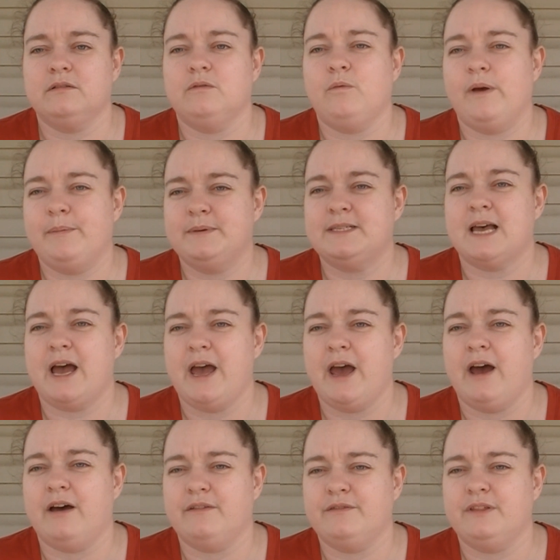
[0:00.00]
WIPs I
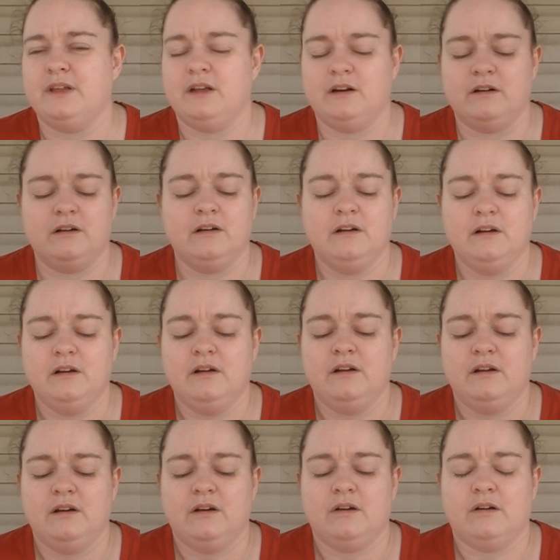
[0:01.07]
have
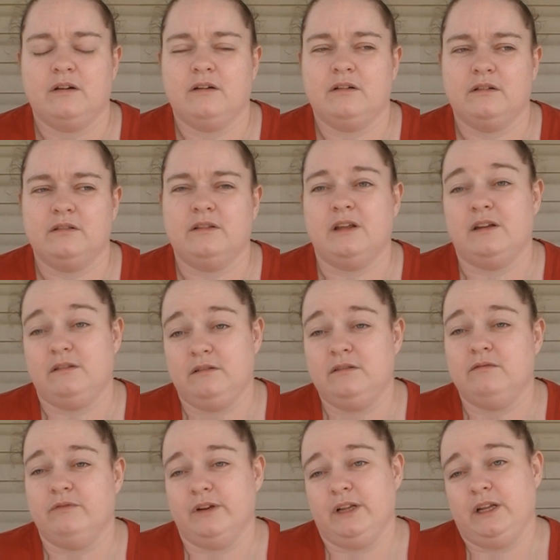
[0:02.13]
that
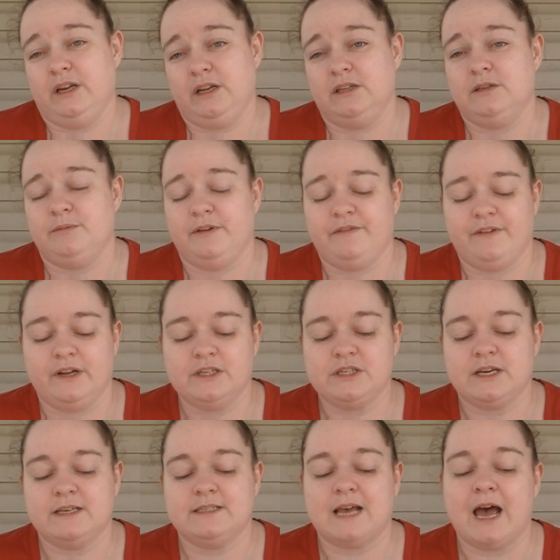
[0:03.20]
really need to be finished,
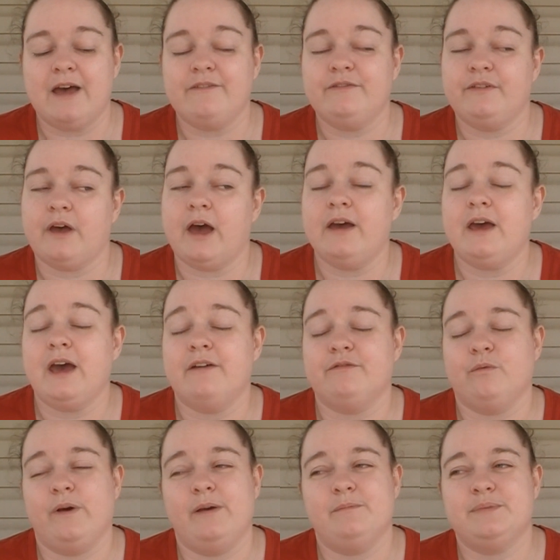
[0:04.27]
because I have
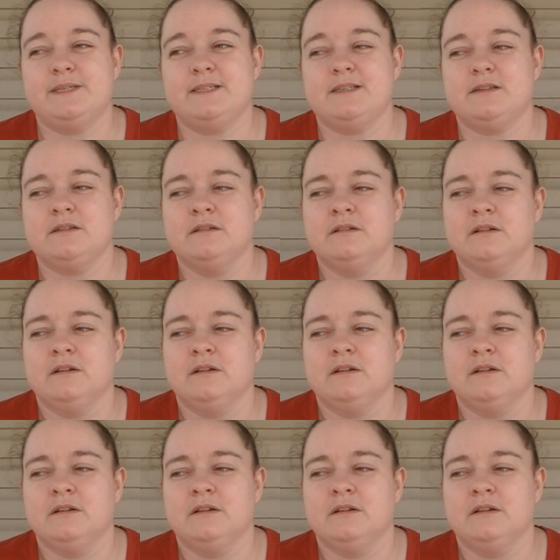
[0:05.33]
WIPs